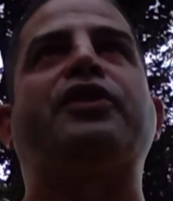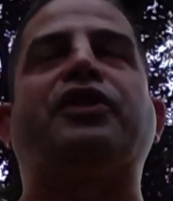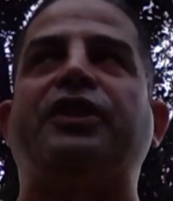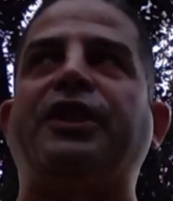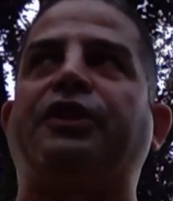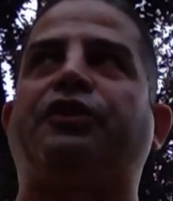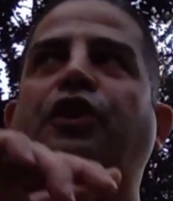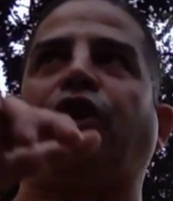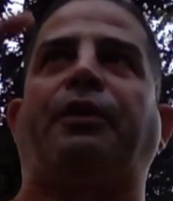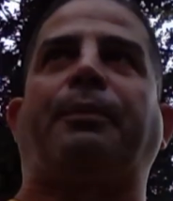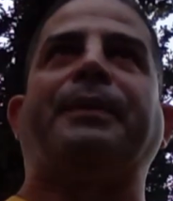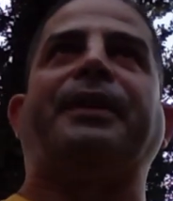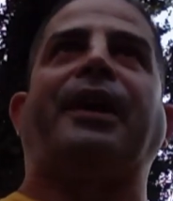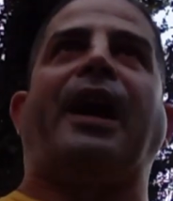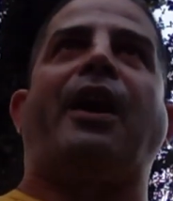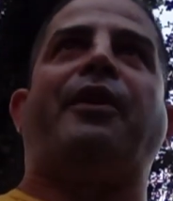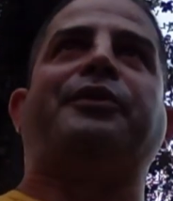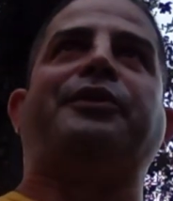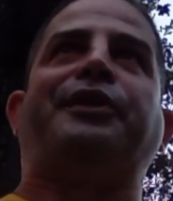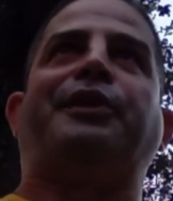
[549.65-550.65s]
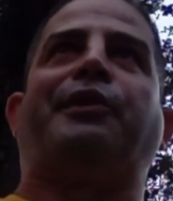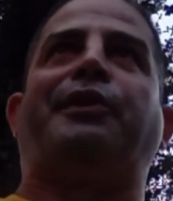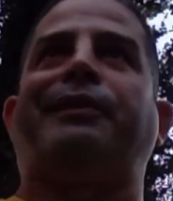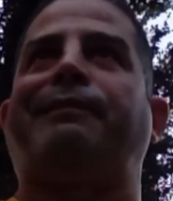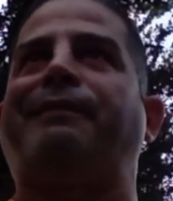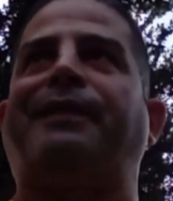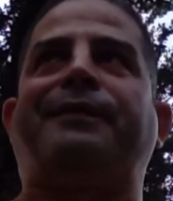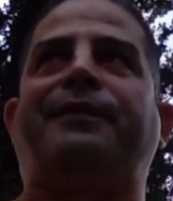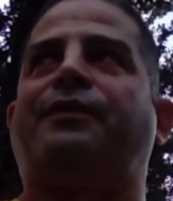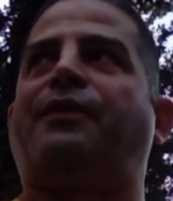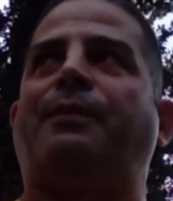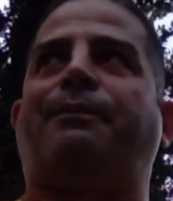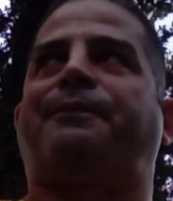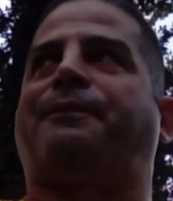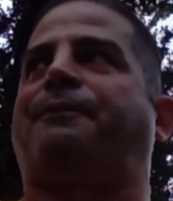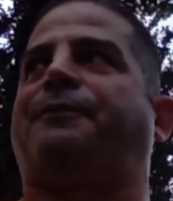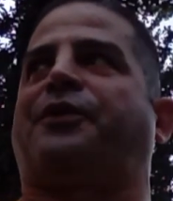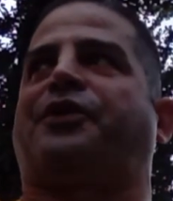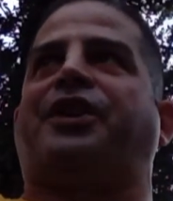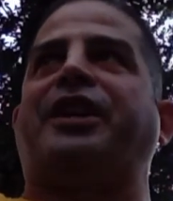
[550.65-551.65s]
And they took me out, you know, the
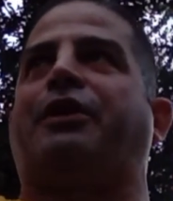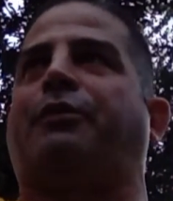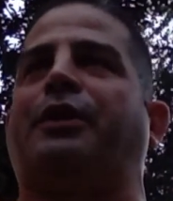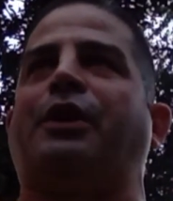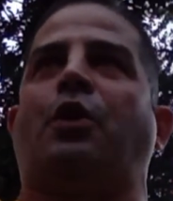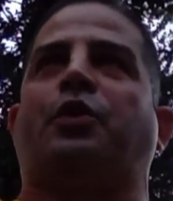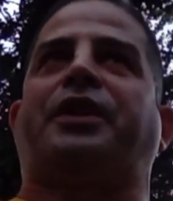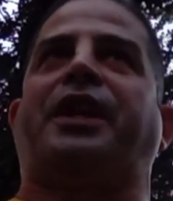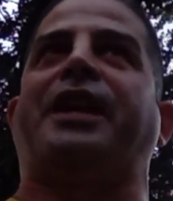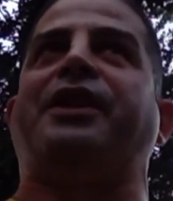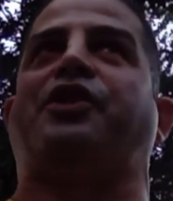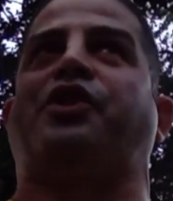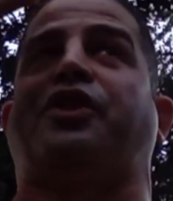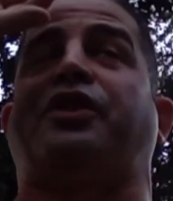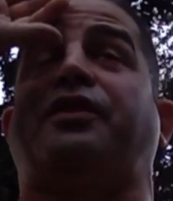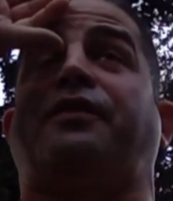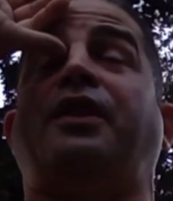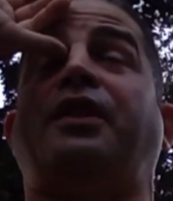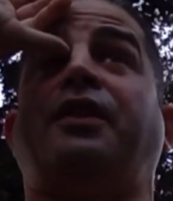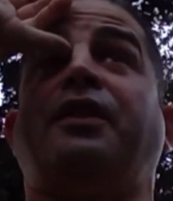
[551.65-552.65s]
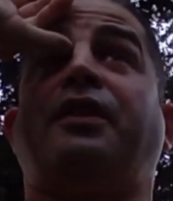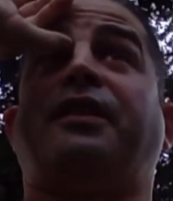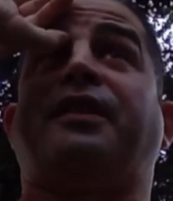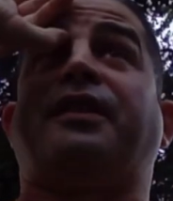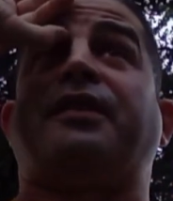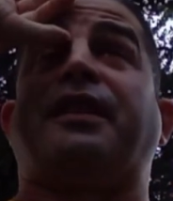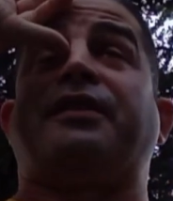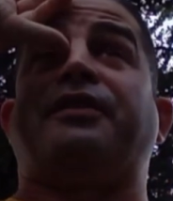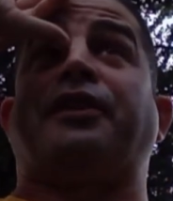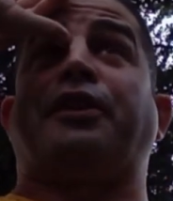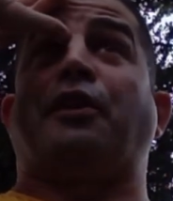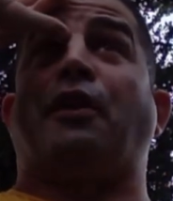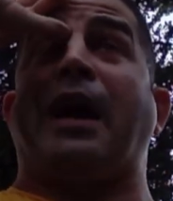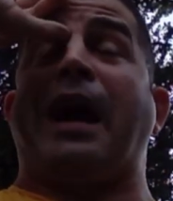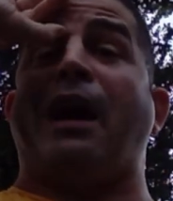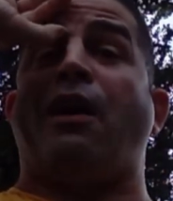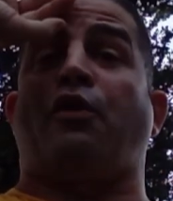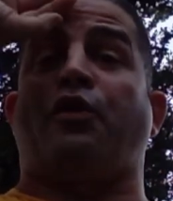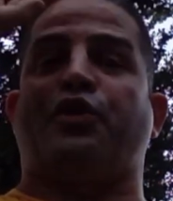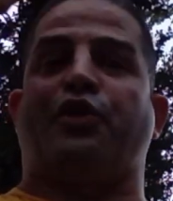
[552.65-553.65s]
secret location, you know,
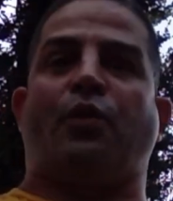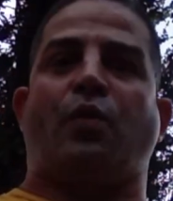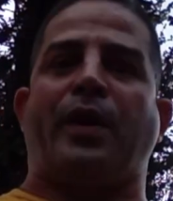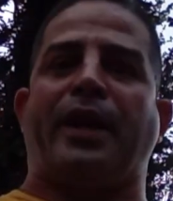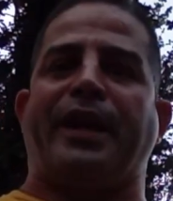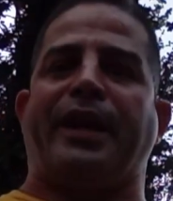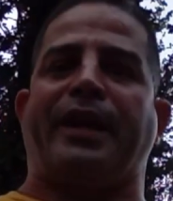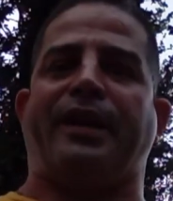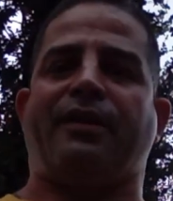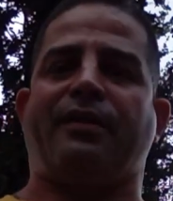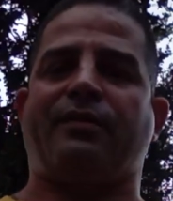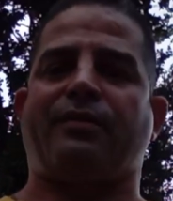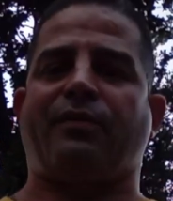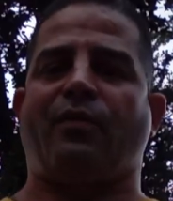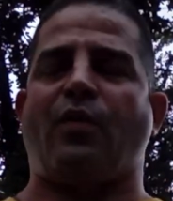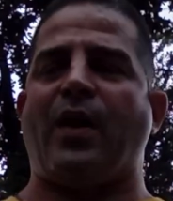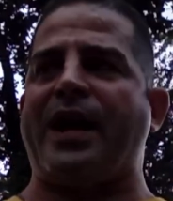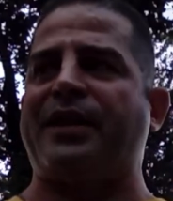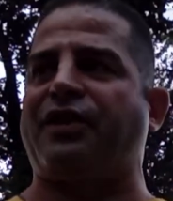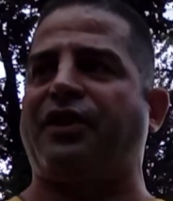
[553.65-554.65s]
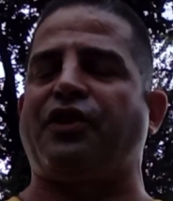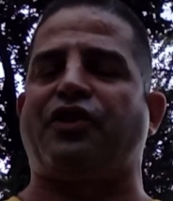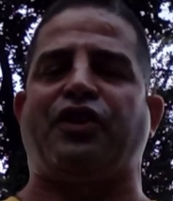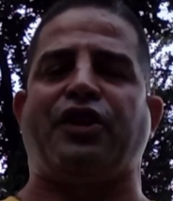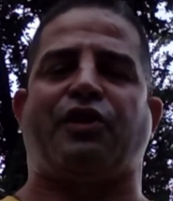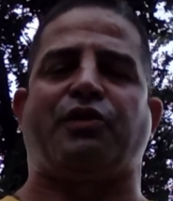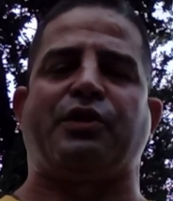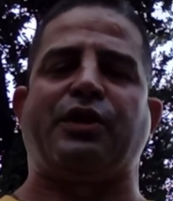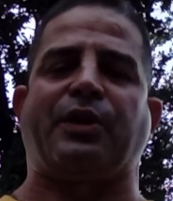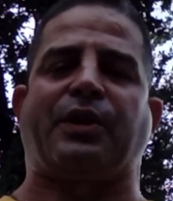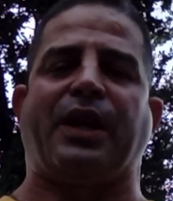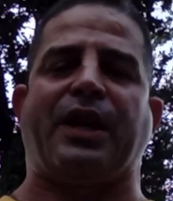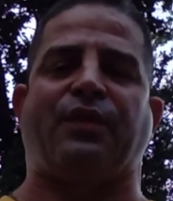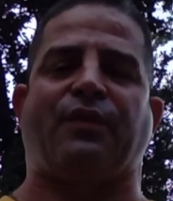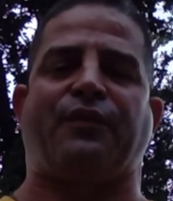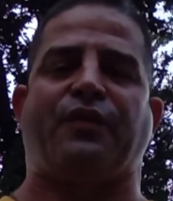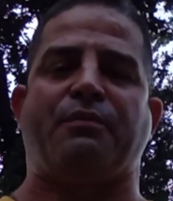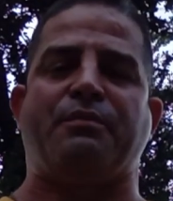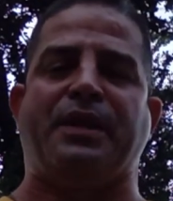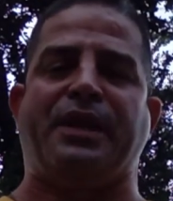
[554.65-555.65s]
hours away. Why is it a secret
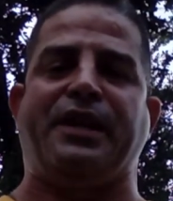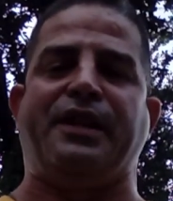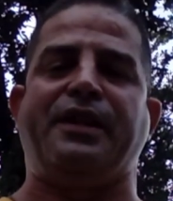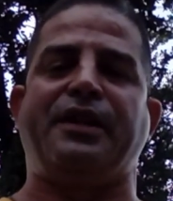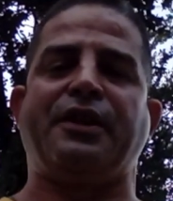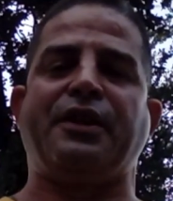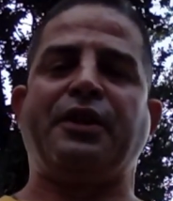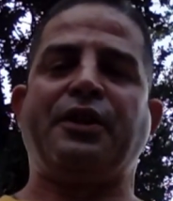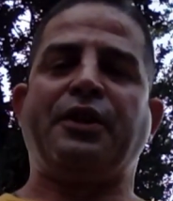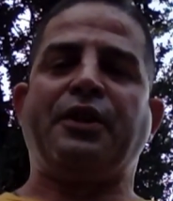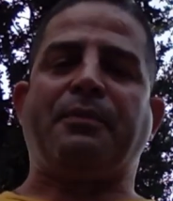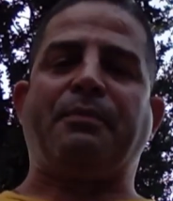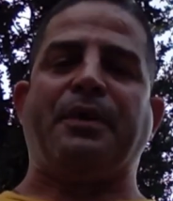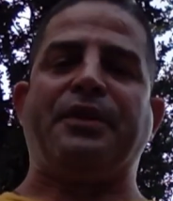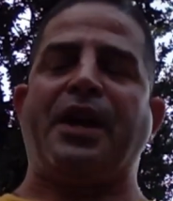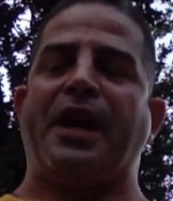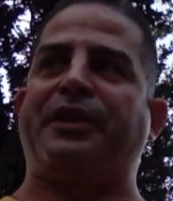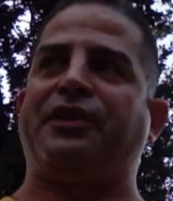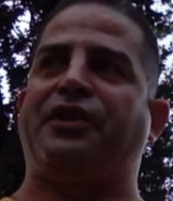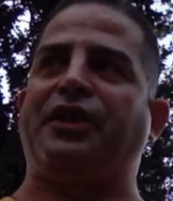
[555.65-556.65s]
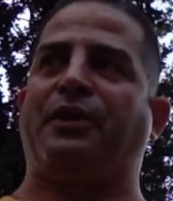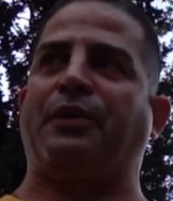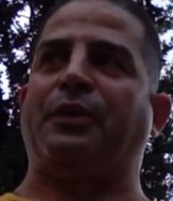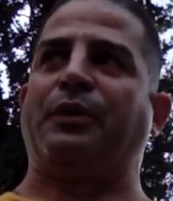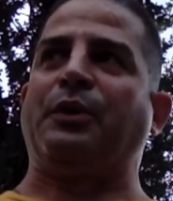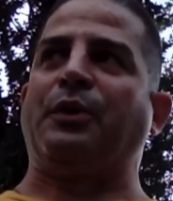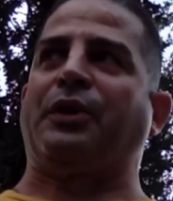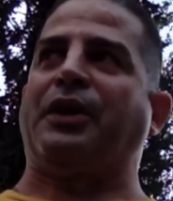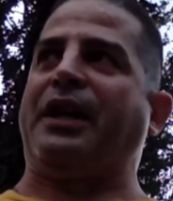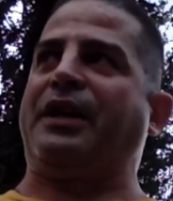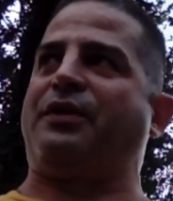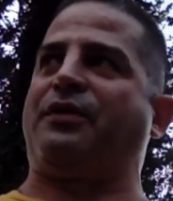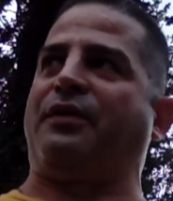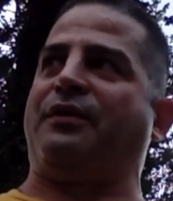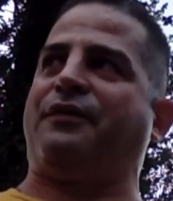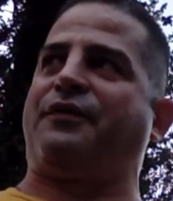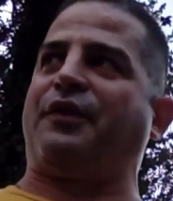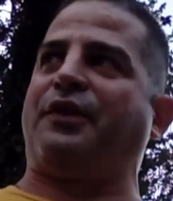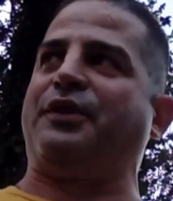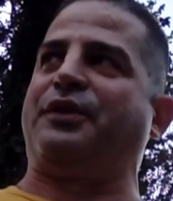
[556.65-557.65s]
location for me, but not a secret location
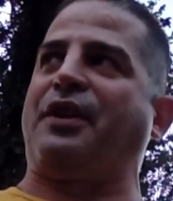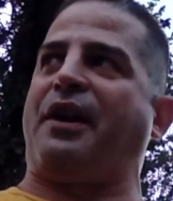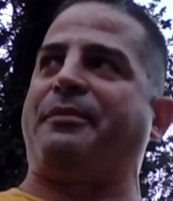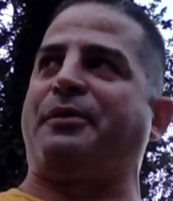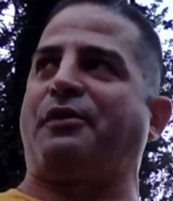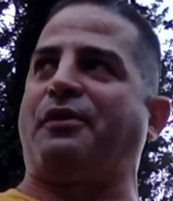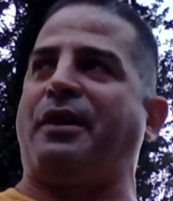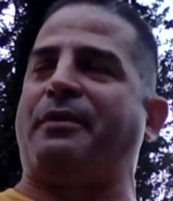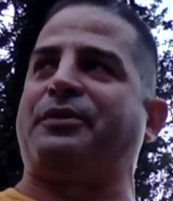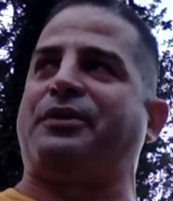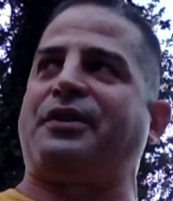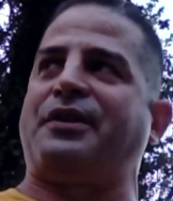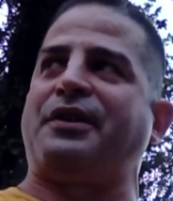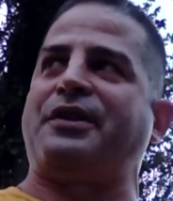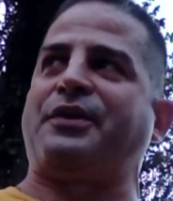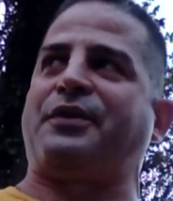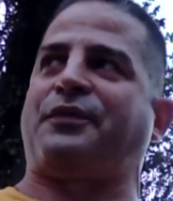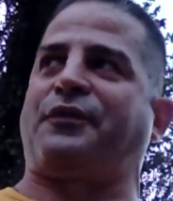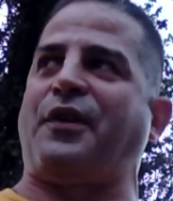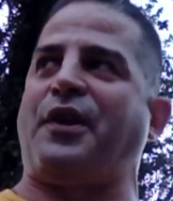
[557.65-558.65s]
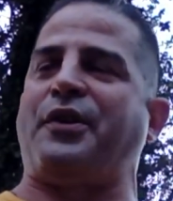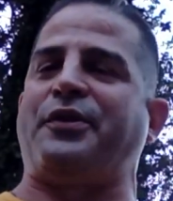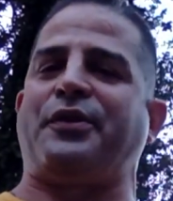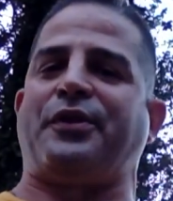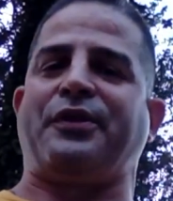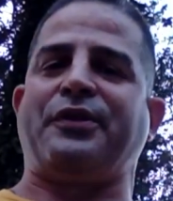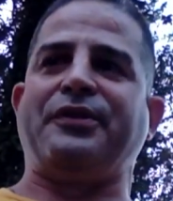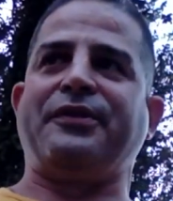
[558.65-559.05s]
for Tommy Robinson and his father?